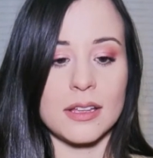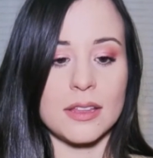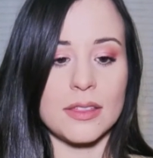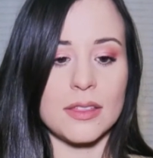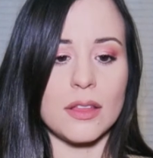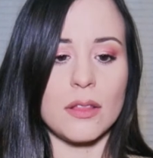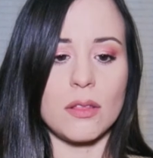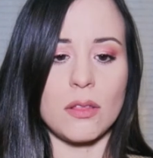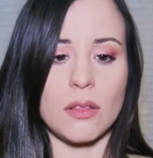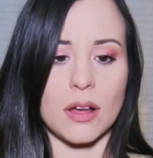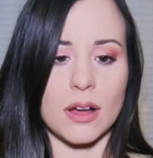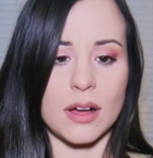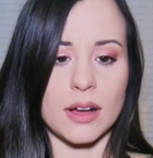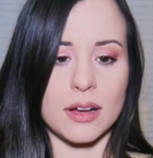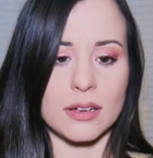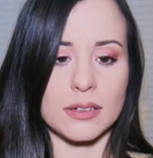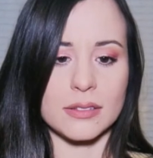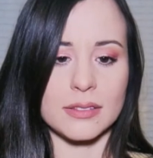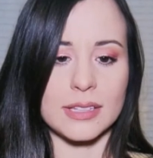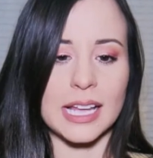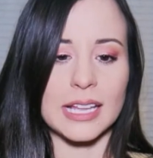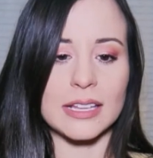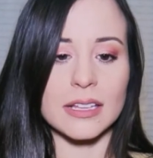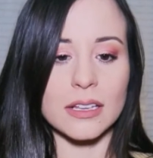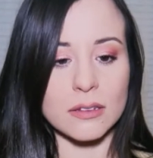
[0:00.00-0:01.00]

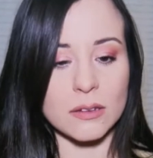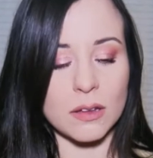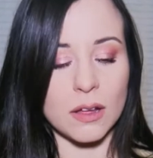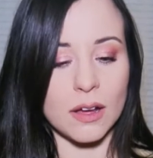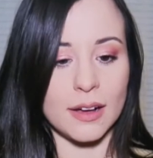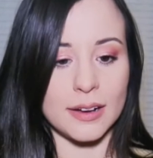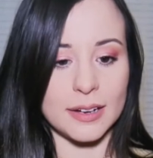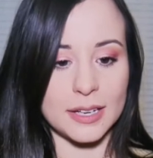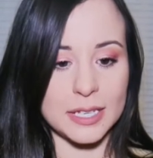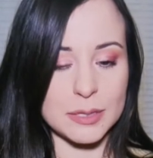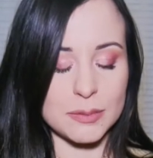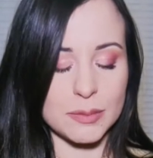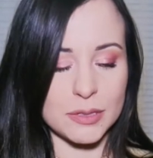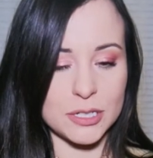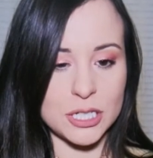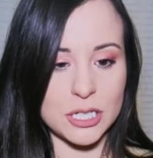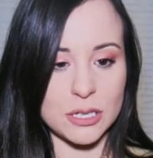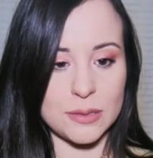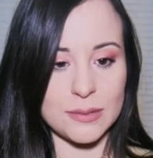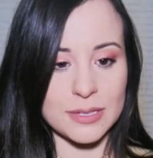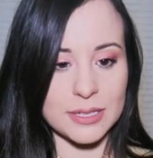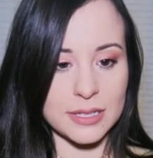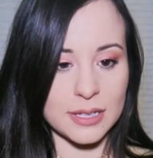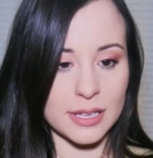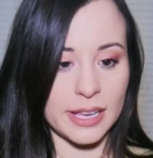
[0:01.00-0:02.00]
not the longest, but she
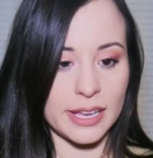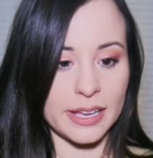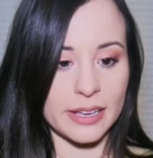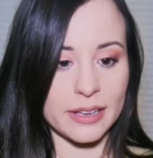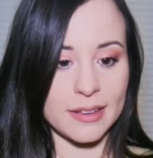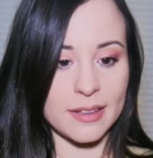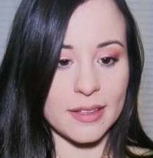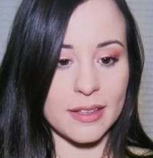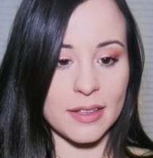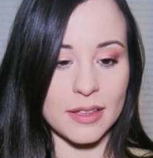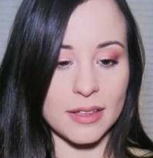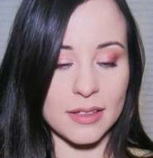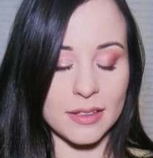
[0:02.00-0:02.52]
was, like,